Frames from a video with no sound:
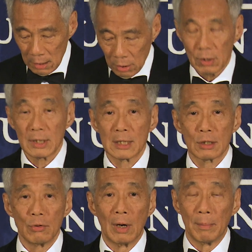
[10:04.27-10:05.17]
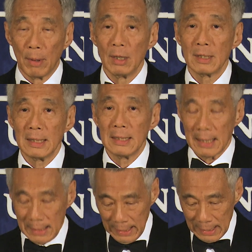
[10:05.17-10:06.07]
not just through our policies
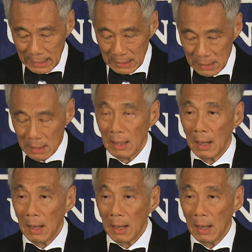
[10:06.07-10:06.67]
and edicts,